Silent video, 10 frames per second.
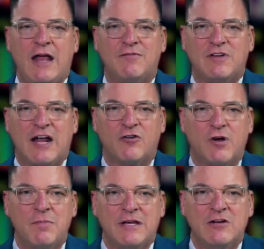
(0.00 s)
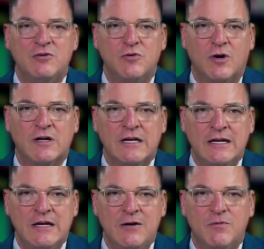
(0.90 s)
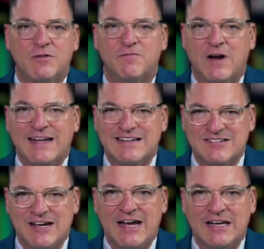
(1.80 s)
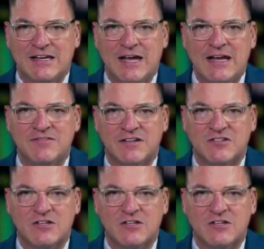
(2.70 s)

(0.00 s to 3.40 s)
of Donald Trump in New York with the Frankenstein case